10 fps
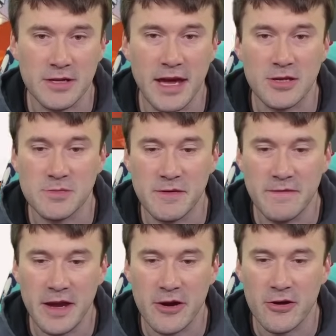Now, to be
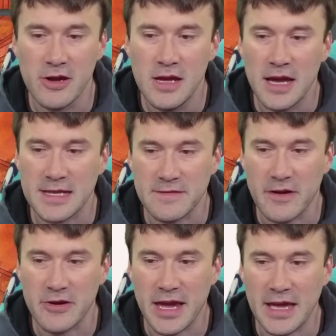fair, at the
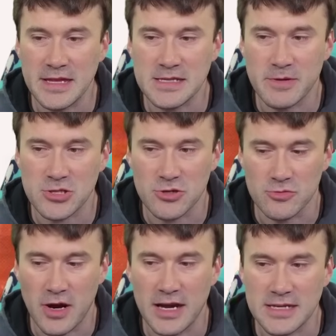very end is a bunch of
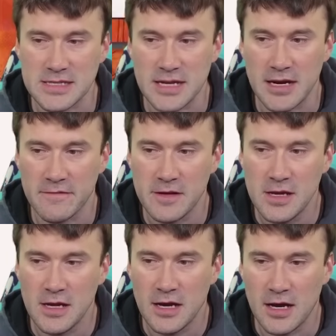errata stuff,
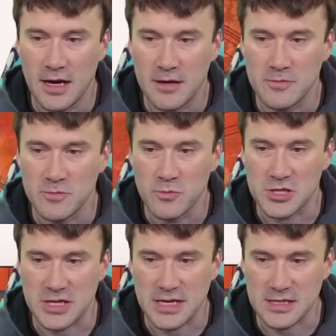um,
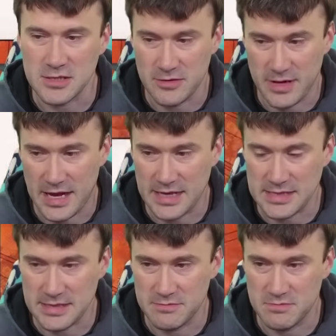which I guess, you know,
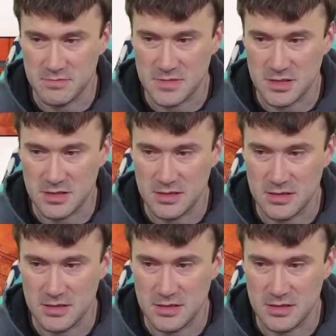adds it to,